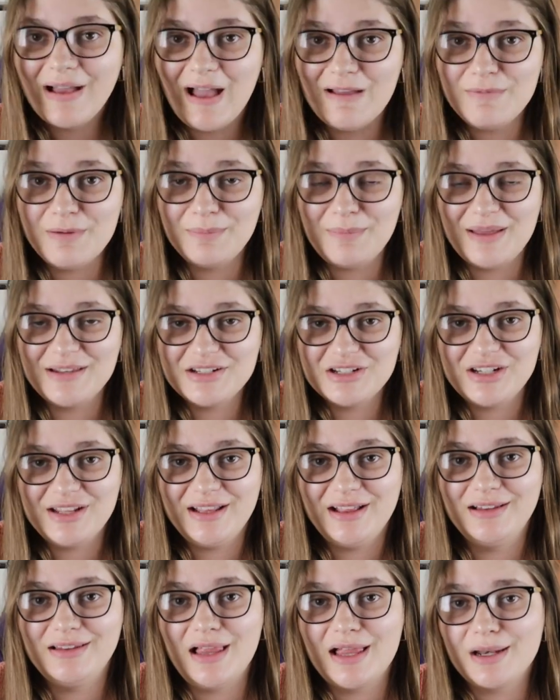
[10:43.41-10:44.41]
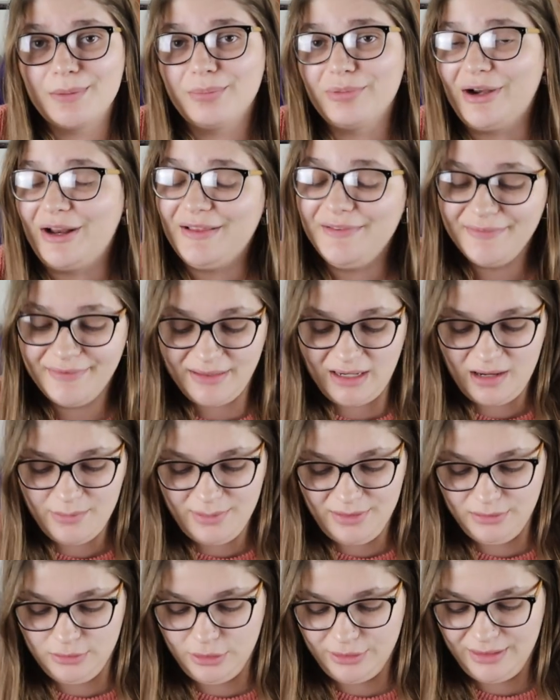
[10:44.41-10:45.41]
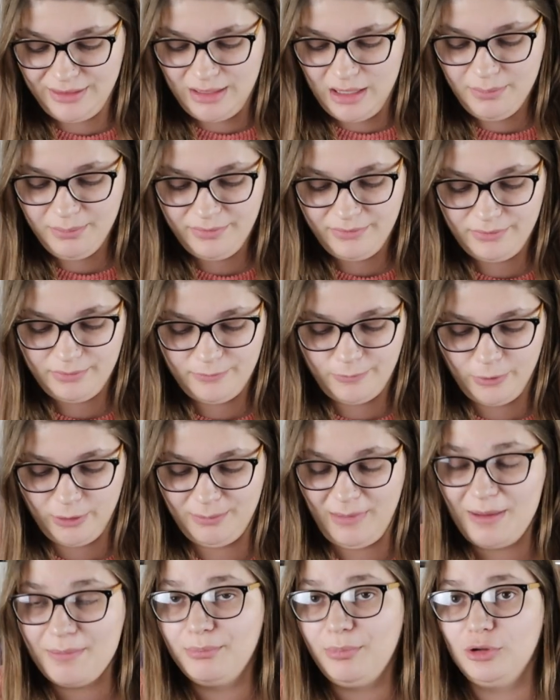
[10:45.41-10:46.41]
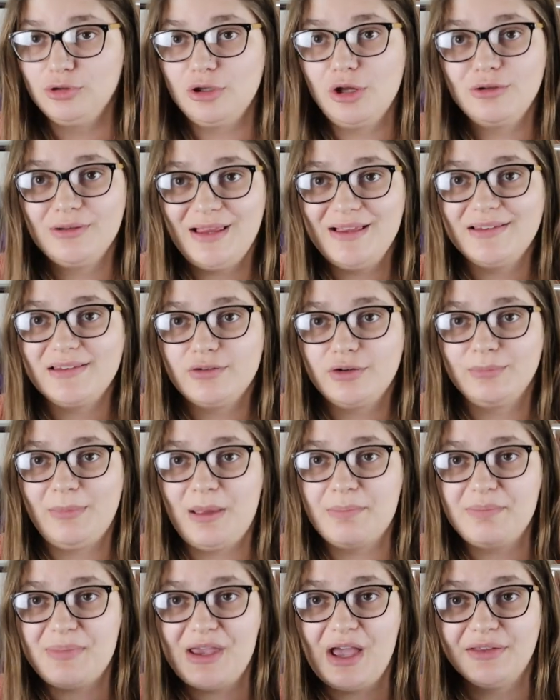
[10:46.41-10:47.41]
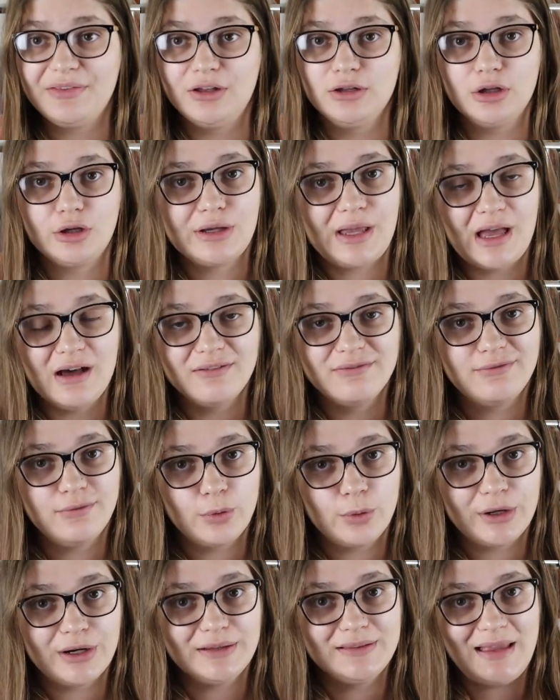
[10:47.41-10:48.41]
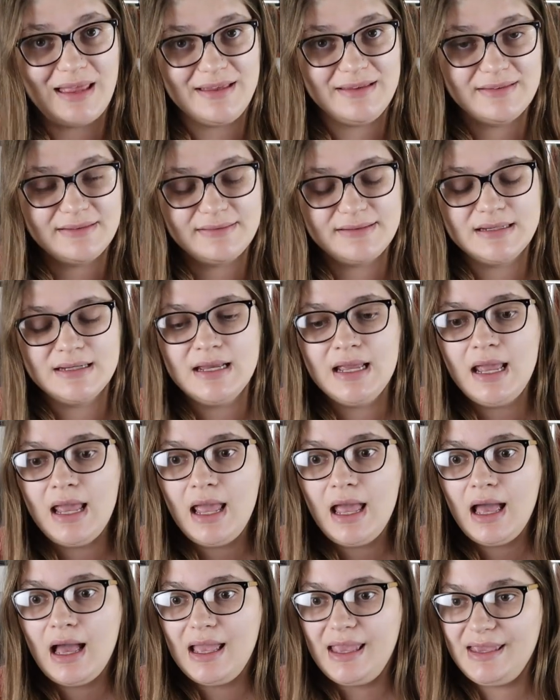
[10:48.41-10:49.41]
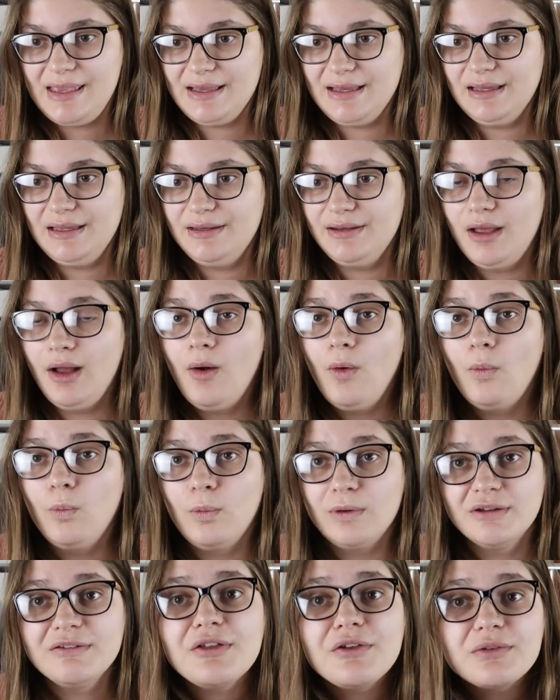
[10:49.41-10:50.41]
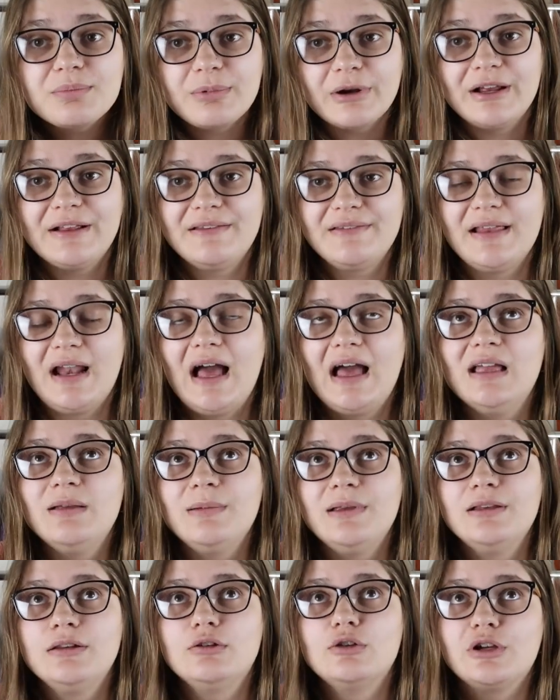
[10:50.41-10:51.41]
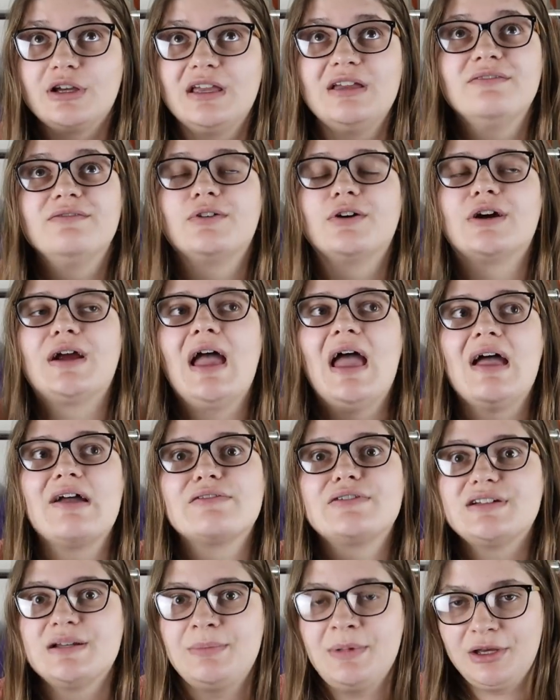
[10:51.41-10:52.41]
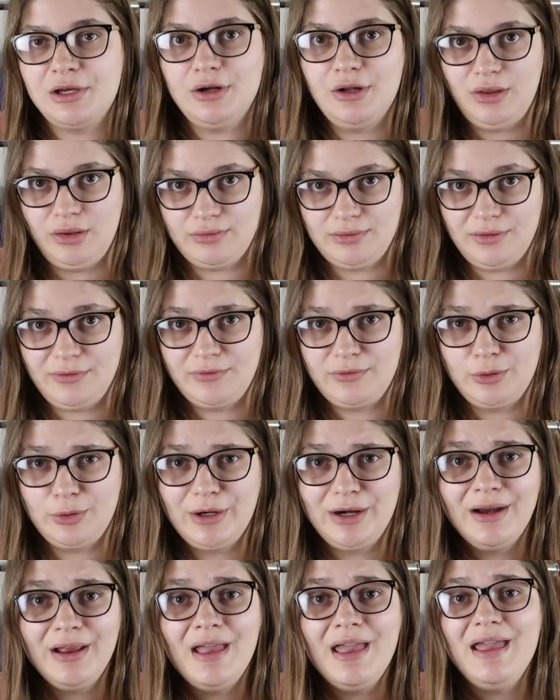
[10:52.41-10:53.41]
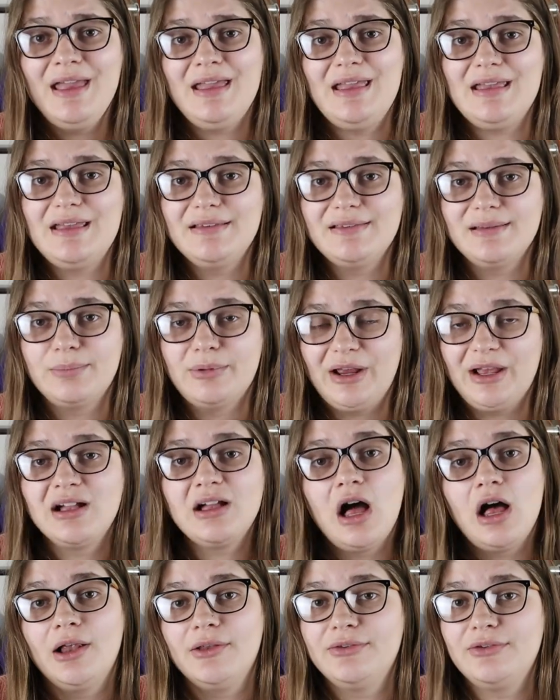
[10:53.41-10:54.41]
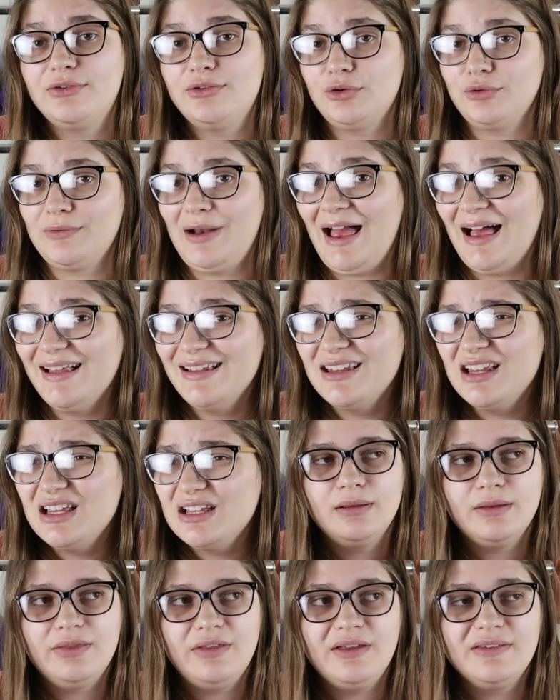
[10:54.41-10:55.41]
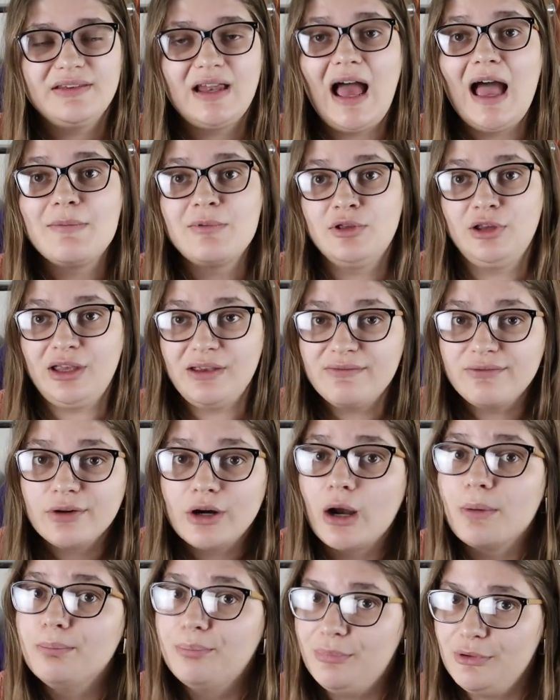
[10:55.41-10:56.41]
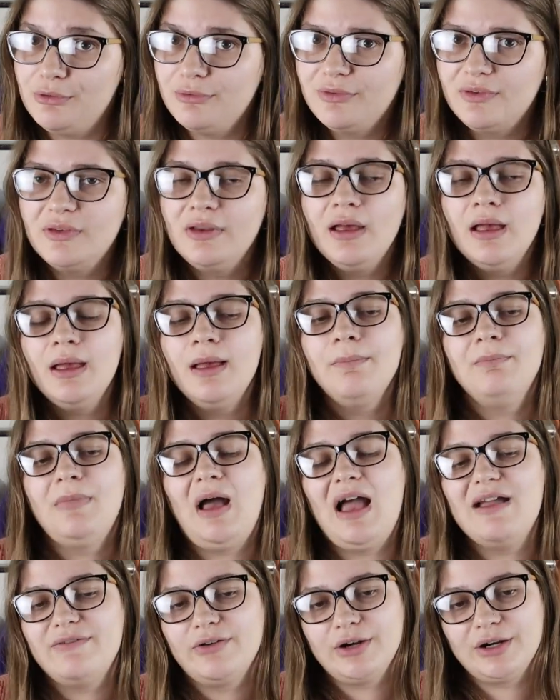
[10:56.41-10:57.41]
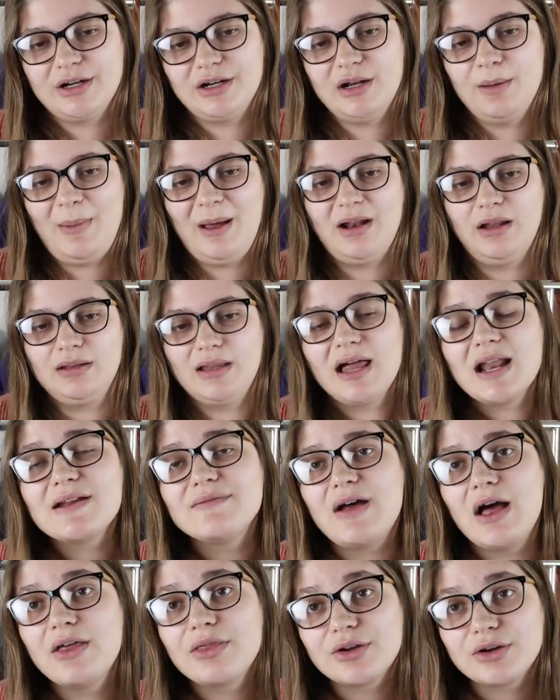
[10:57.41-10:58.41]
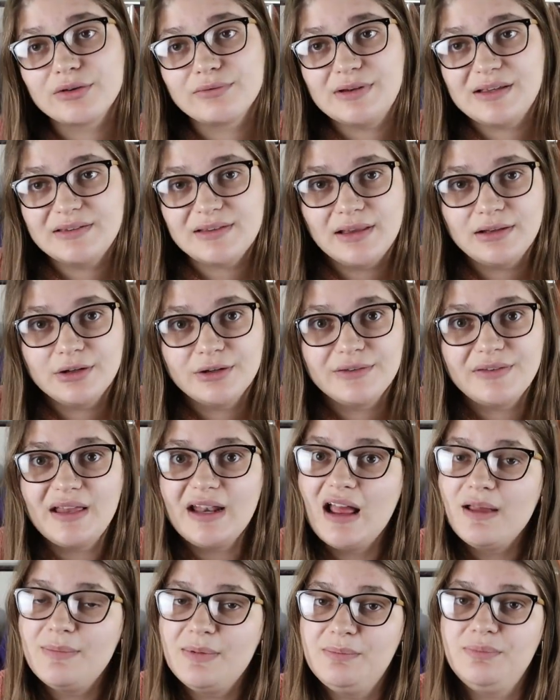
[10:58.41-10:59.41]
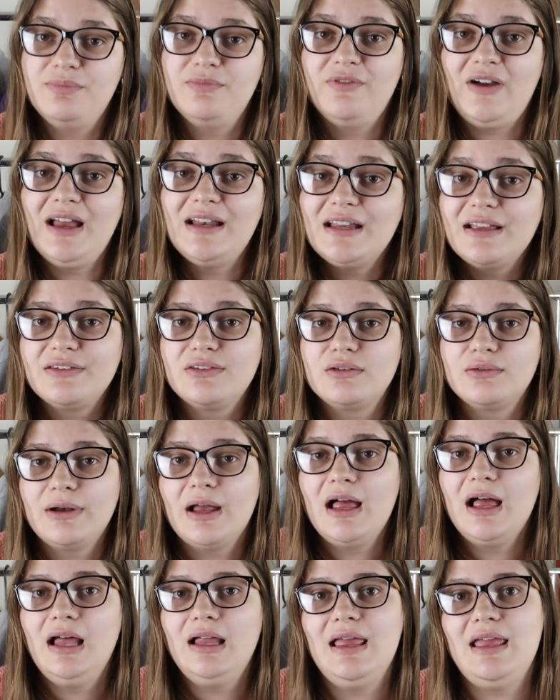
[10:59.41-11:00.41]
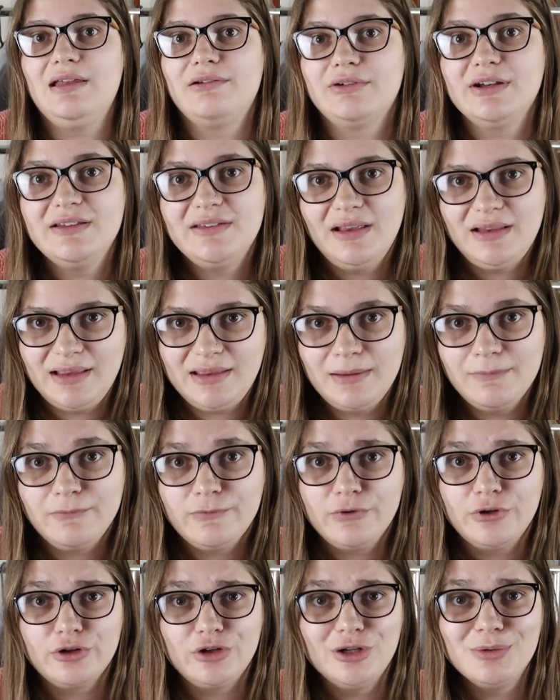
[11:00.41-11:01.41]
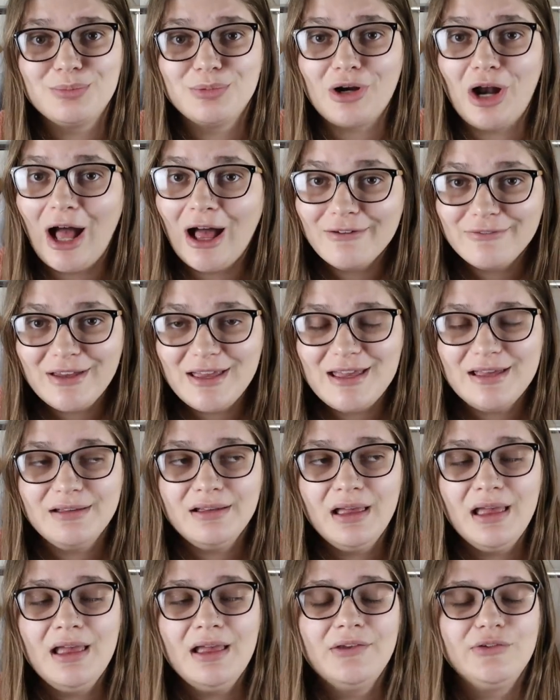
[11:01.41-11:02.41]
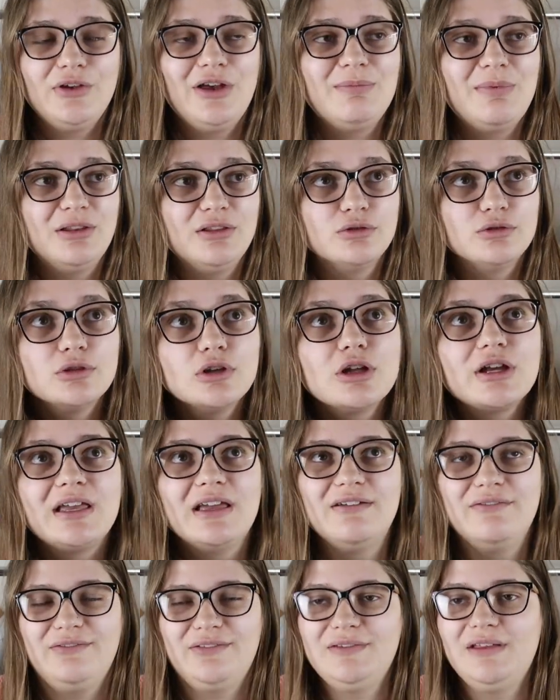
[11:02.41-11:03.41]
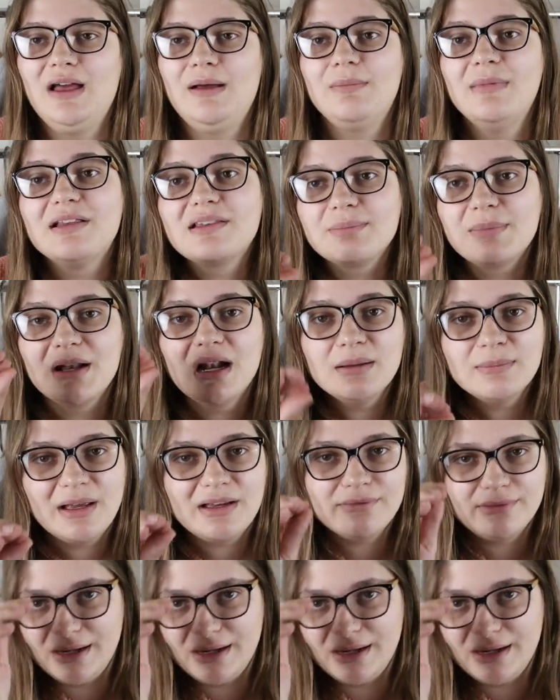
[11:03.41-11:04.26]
I've been mentioning a lot of brands that I've been looking up for my BOLO list or my be on the lookout for list. And one of those brands that I've been looking for every time I go to the thrift store is a brand called Sorel. The things that I've been looking for are boots. I've heard about a lot of other resellers that have been finding Sorel and reselling them for a good profit. So I've been looking for them. It's been on my